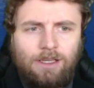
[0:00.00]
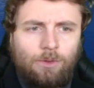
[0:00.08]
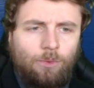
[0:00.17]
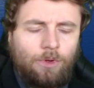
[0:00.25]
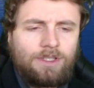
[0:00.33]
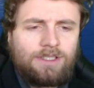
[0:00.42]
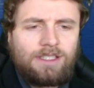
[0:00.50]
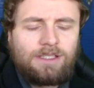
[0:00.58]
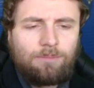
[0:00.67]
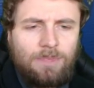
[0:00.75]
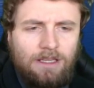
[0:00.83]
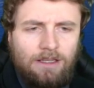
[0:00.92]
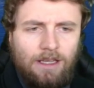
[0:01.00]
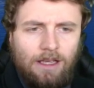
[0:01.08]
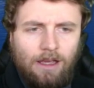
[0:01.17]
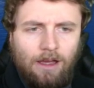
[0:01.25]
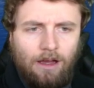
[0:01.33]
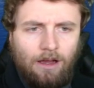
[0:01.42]
Now, what does this mean
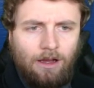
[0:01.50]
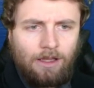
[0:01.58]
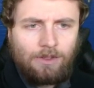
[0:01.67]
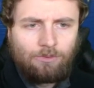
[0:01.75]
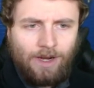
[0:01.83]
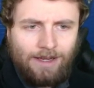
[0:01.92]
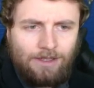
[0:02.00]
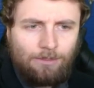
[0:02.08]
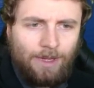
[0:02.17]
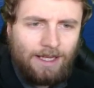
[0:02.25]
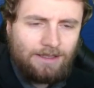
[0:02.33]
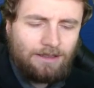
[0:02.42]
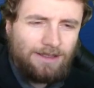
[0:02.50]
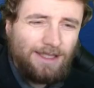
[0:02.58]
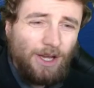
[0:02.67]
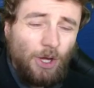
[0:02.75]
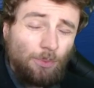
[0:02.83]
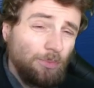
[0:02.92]
in random battles?
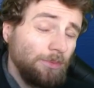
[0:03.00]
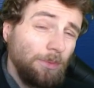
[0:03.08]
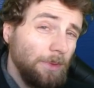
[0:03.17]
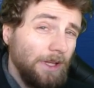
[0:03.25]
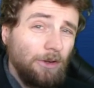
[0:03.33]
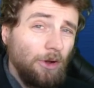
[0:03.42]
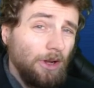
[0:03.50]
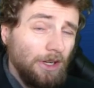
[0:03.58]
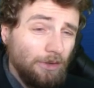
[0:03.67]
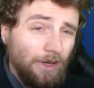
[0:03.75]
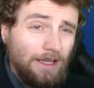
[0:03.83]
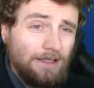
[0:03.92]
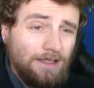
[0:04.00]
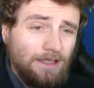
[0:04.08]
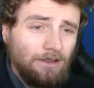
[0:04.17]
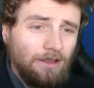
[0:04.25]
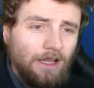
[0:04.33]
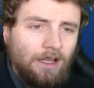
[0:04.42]
Probably not a great
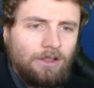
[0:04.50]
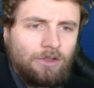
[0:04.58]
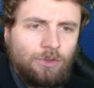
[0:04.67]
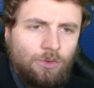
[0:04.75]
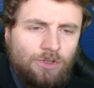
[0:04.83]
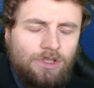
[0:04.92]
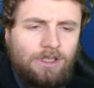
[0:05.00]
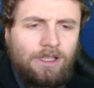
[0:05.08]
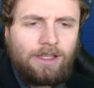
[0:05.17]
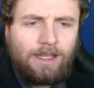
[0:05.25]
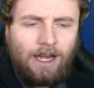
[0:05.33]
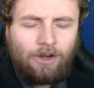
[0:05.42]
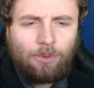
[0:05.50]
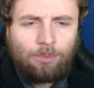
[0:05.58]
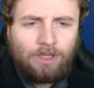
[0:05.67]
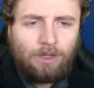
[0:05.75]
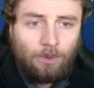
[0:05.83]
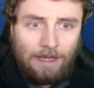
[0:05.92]
deal. Usually a carrier
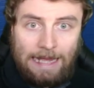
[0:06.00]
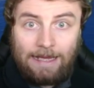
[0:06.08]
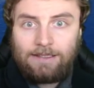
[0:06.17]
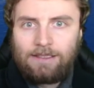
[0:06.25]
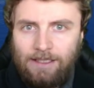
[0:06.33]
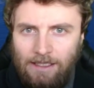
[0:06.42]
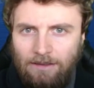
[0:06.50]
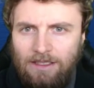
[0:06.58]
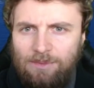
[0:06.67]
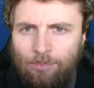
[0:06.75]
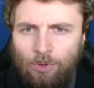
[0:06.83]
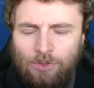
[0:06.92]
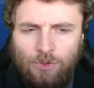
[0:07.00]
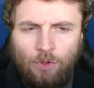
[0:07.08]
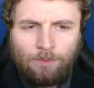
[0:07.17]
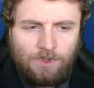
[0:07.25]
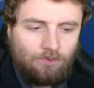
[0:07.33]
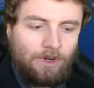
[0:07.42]
player will accidentally spot
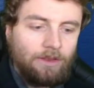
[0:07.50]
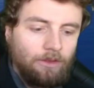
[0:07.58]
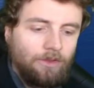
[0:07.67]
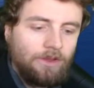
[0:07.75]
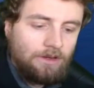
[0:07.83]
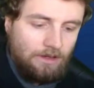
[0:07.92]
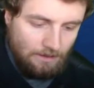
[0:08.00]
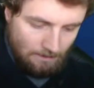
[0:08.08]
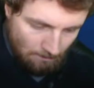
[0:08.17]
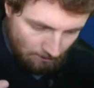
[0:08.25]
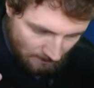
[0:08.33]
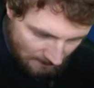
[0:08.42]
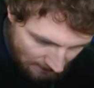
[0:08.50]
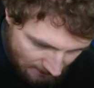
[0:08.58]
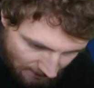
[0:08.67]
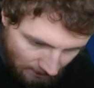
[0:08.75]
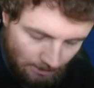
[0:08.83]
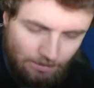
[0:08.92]
torps rather than
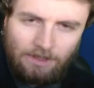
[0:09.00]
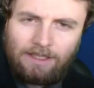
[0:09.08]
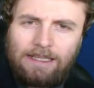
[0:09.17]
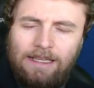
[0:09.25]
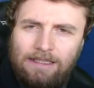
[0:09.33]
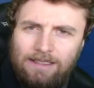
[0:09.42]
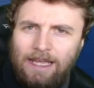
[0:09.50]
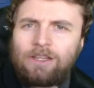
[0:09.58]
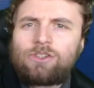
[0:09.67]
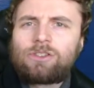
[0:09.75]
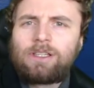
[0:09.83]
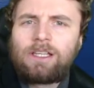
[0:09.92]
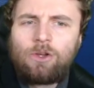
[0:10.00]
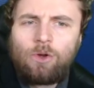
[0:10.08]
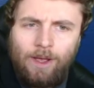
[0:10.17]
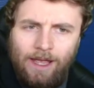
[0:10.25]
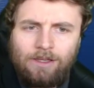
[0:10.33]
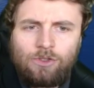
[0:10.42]
deliberately, intentionally go
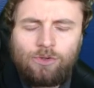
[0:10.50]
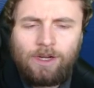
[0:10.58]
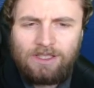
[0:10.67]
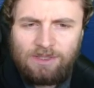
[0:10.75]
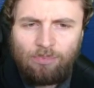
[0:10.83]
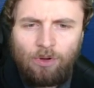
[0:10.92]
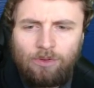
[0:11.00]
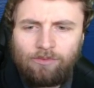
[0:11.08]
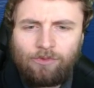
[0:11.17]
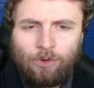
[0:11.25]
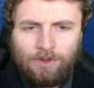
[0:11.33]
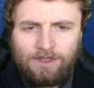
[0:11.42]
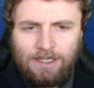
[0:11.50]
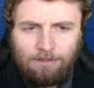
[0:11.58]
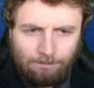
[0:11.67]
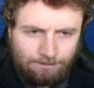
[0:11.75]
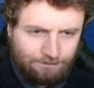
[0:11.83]
ahead and try and spot them for the team.